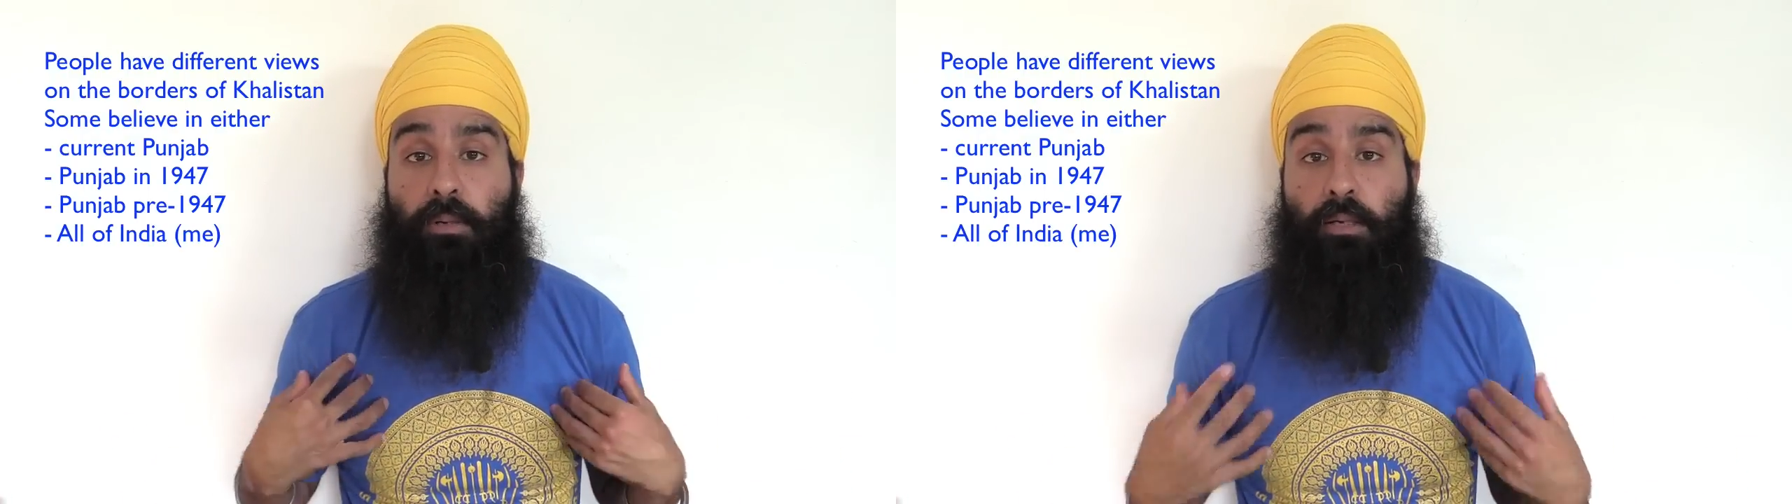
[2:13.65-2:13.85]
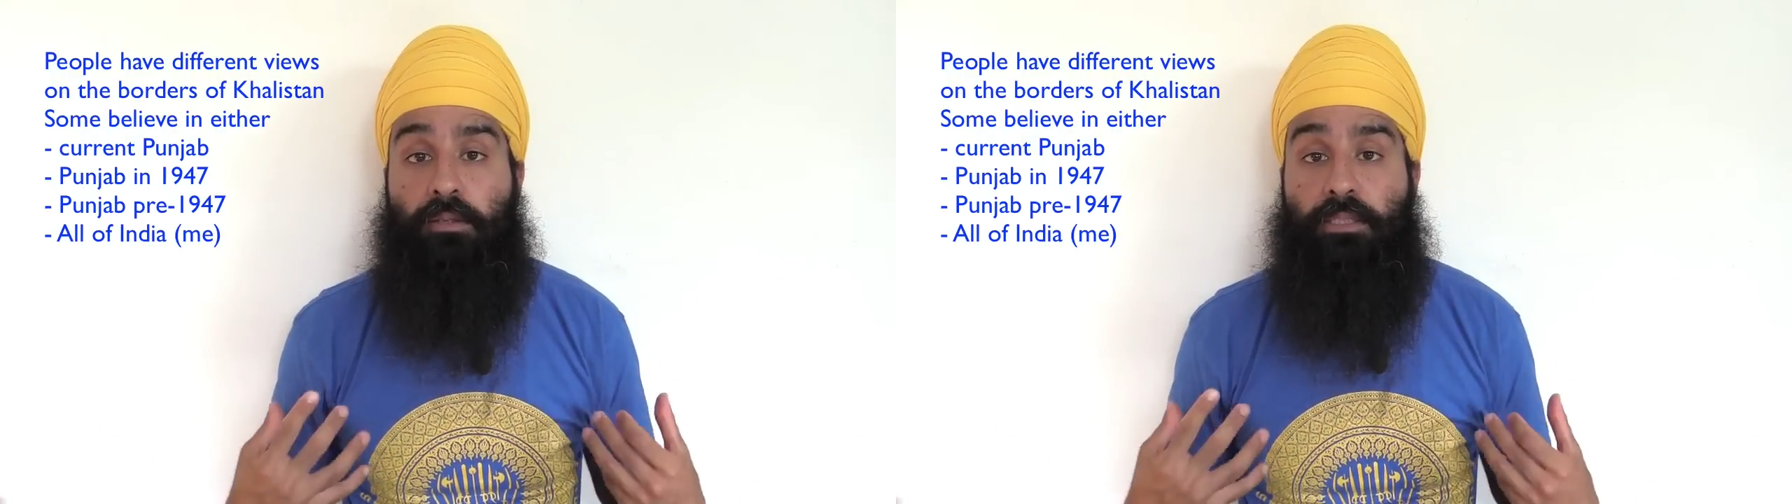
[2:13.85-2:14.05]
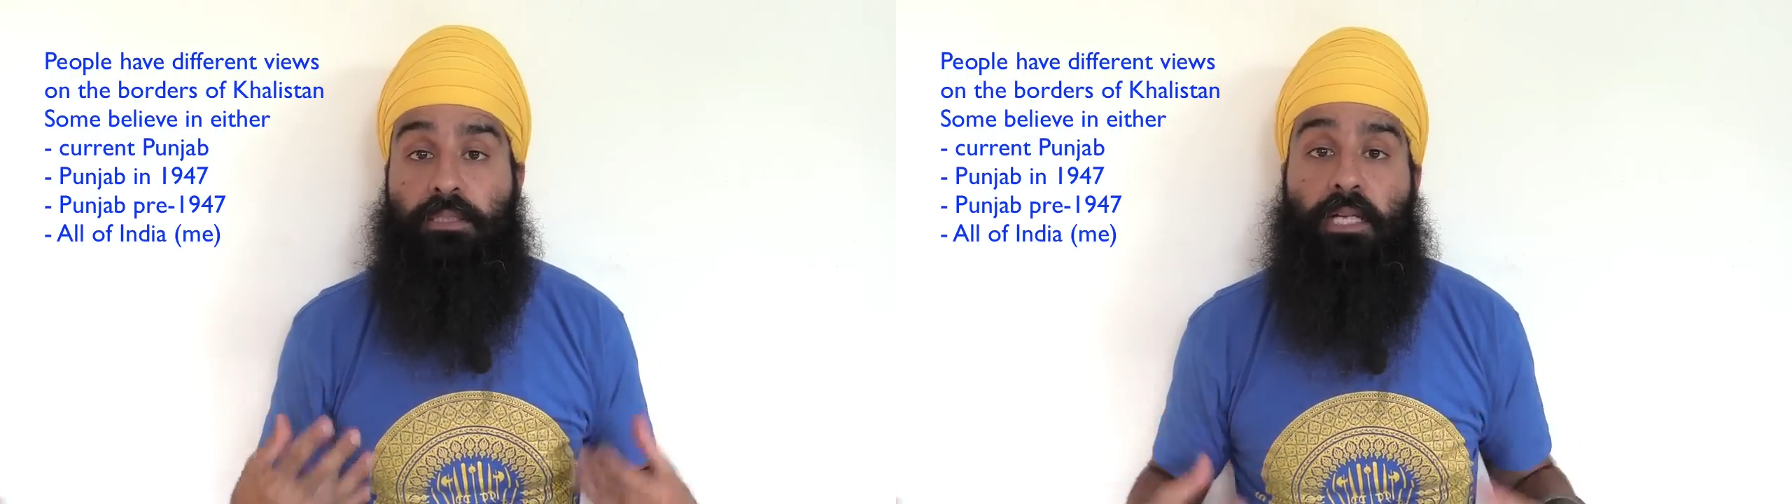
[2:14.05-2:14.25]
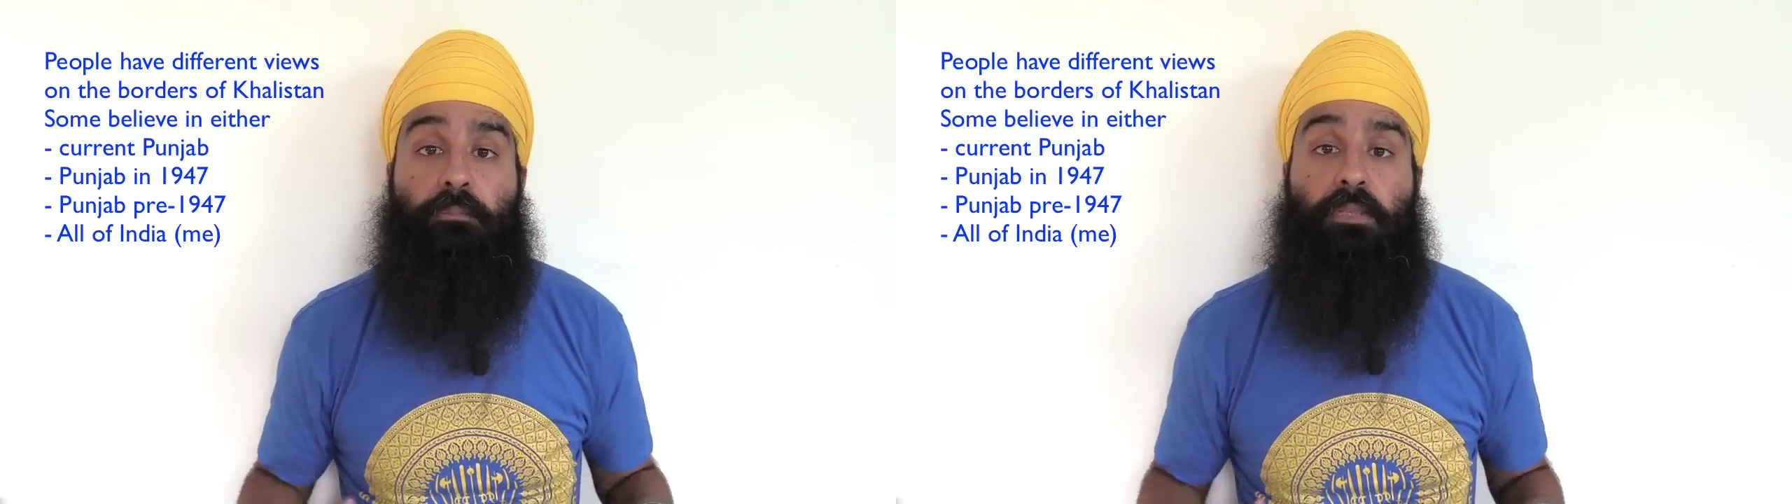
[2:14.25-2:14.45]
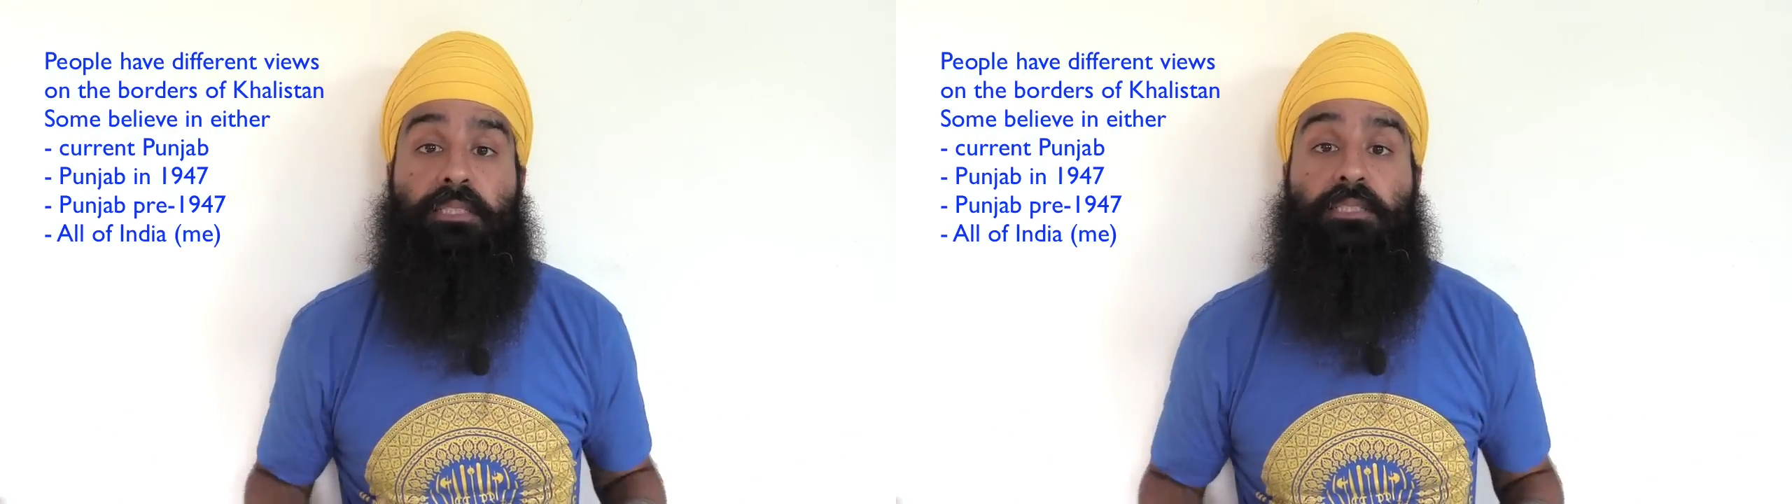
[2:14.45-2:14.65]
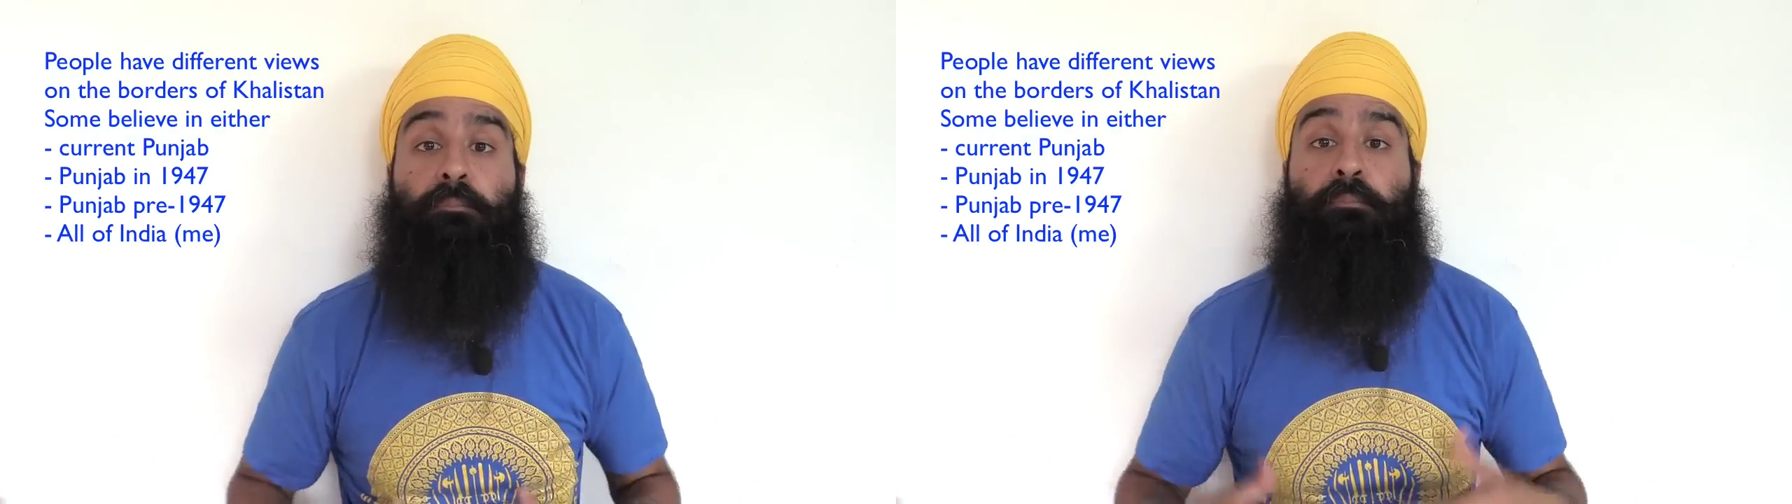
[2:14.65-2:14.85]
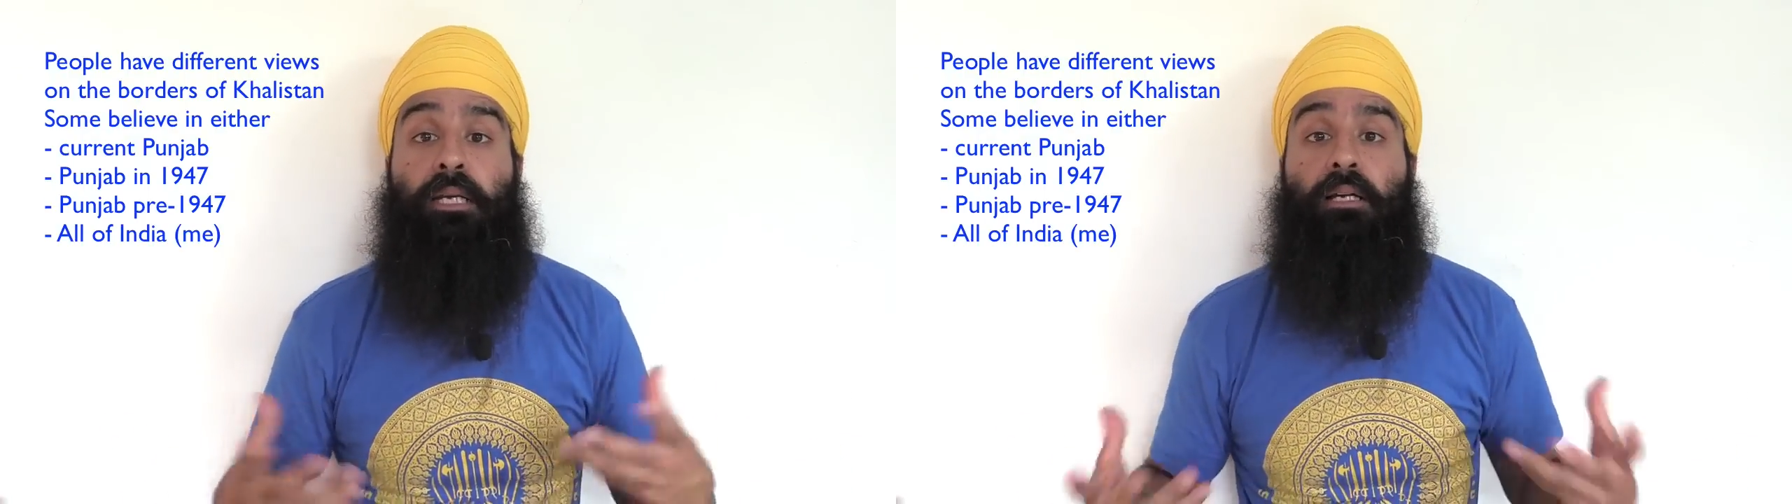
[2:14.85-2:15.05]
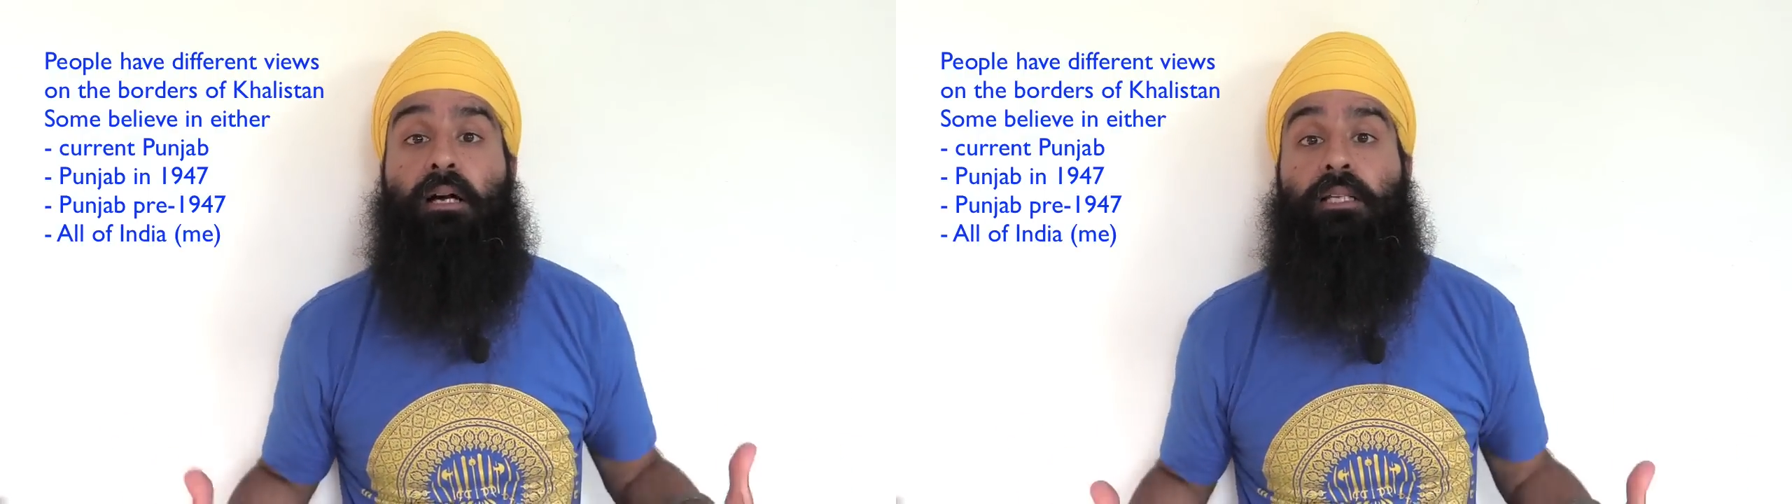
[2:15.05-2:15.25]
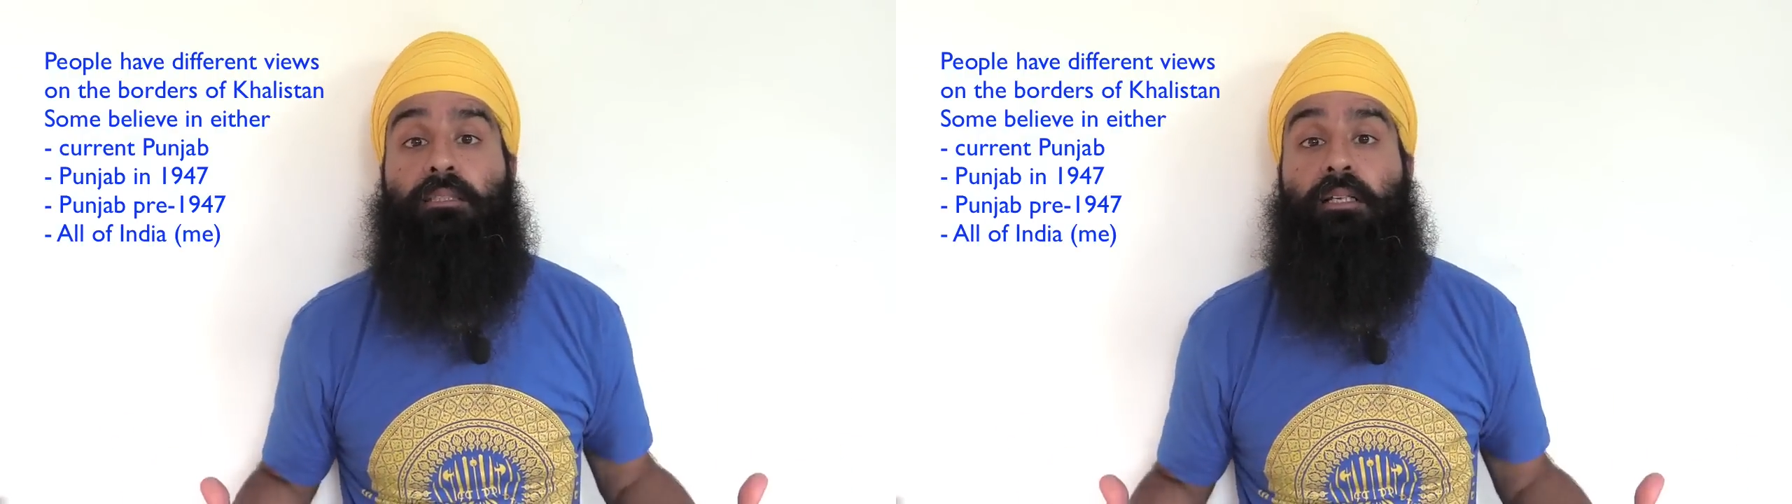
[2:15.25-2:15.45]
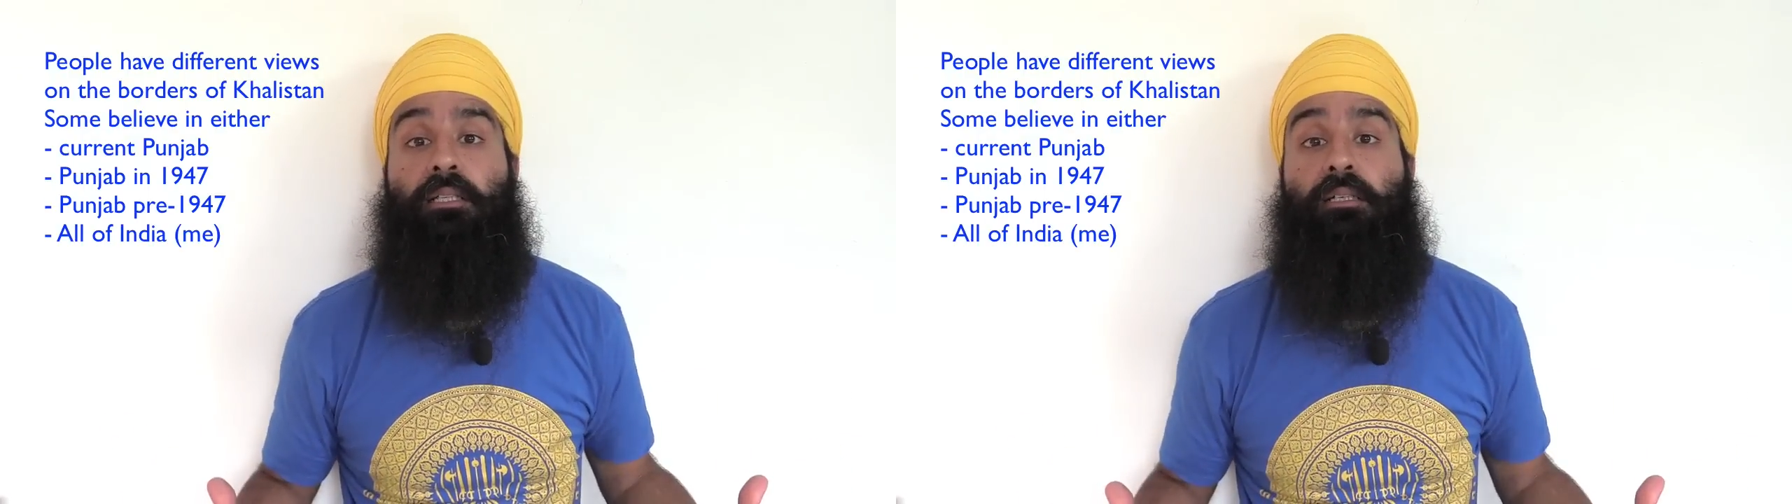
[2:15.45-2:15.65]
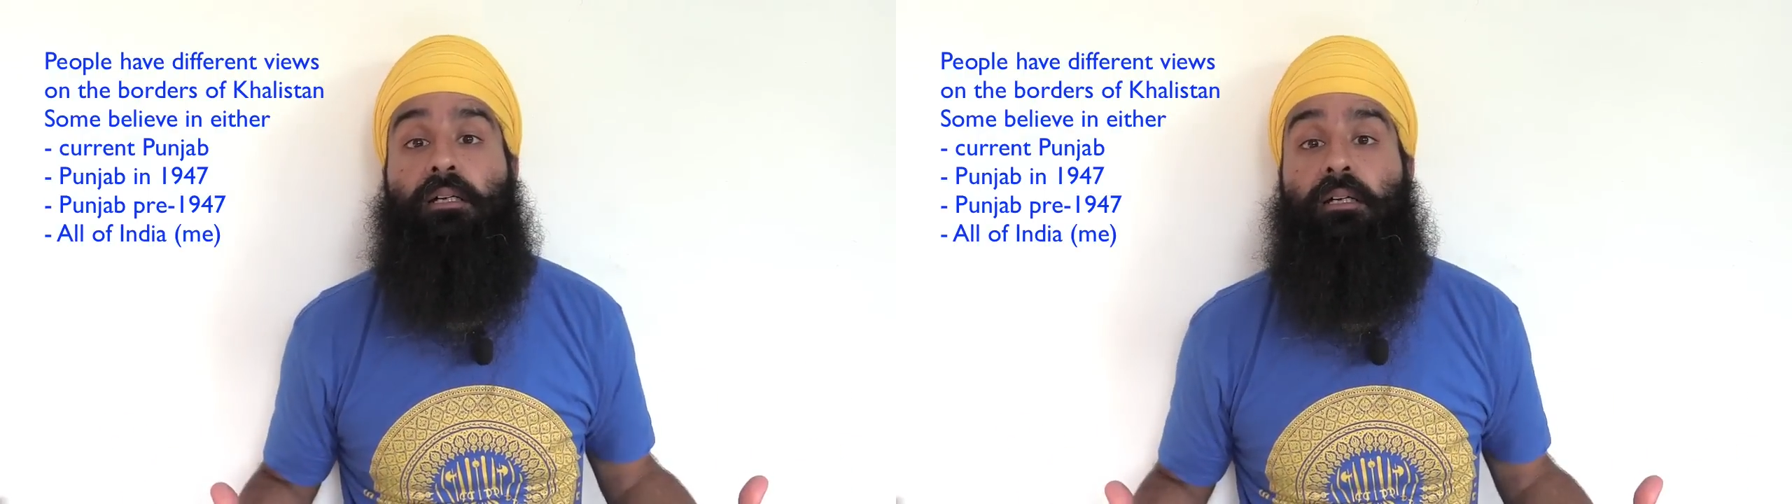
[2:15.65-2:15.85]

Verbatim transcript: biology that person's a big Khalistani